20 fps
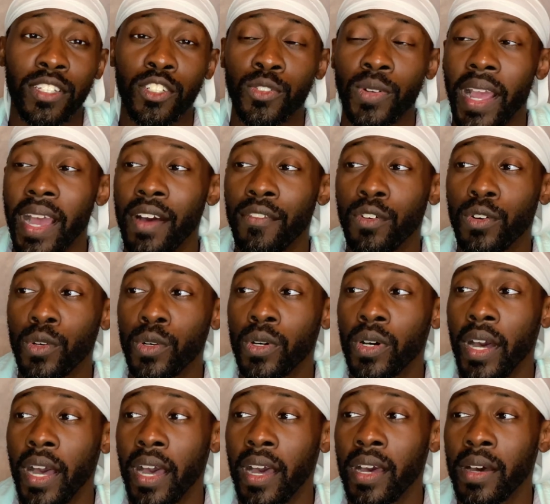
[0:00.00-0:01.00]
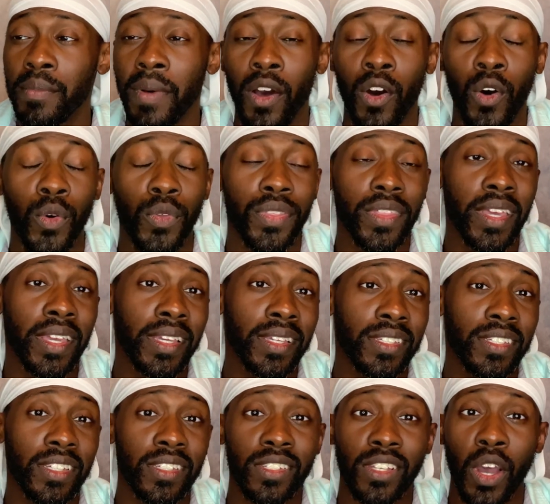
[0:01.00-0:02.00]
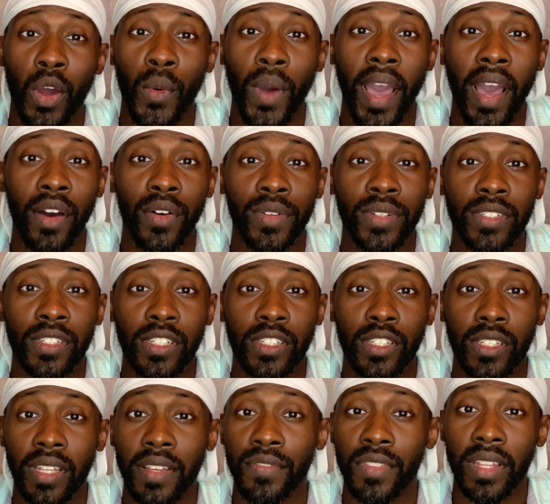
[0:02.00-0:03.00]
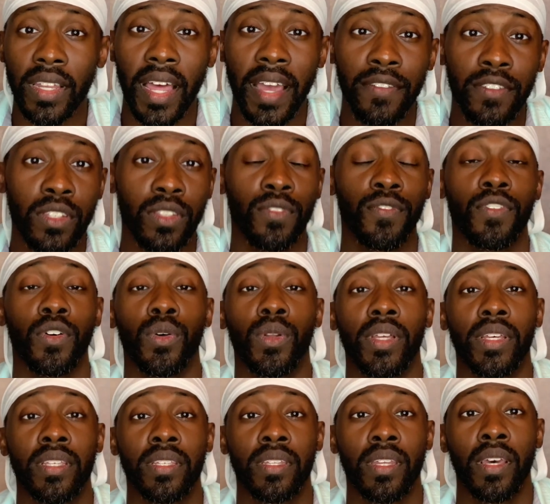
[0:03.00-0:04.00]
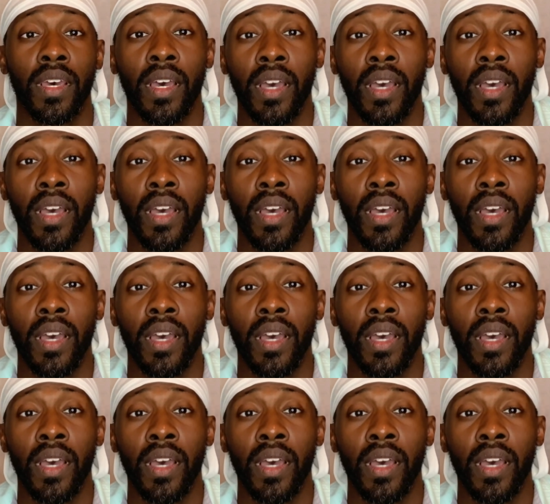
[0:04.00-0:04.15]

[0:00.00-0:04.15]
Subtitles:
travel. My whole thing is just go out and just live the life to the fullest.